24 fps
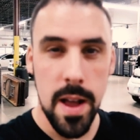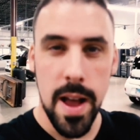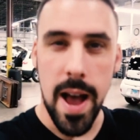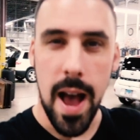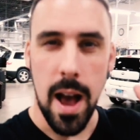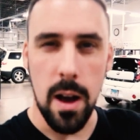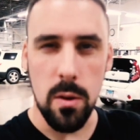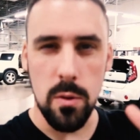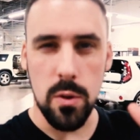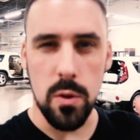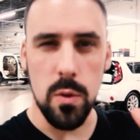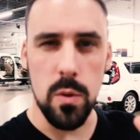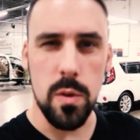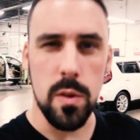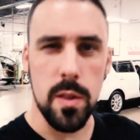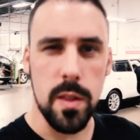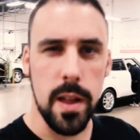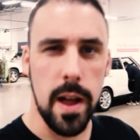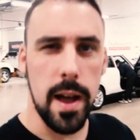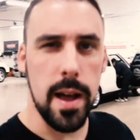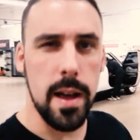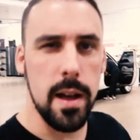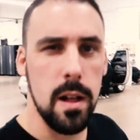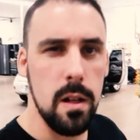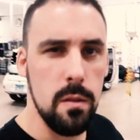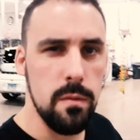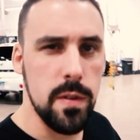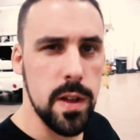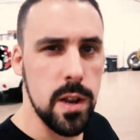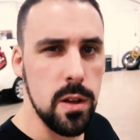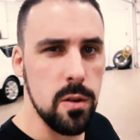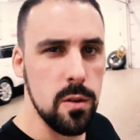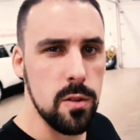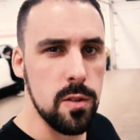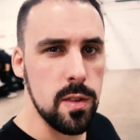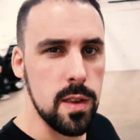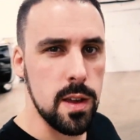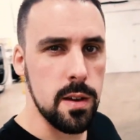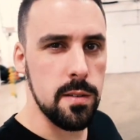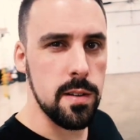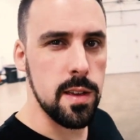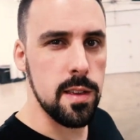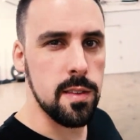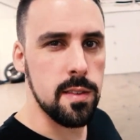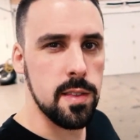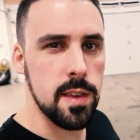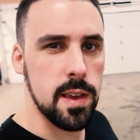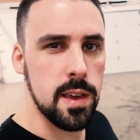how-to style video
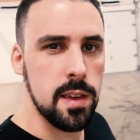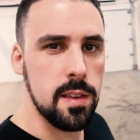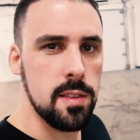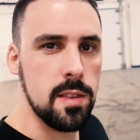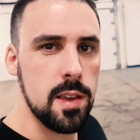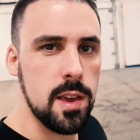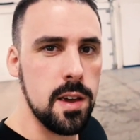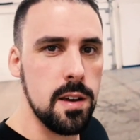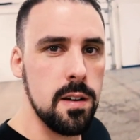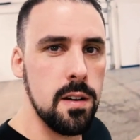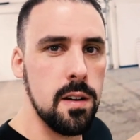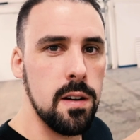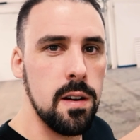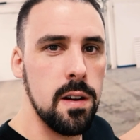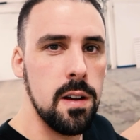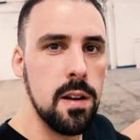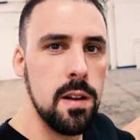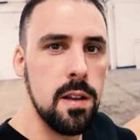series things here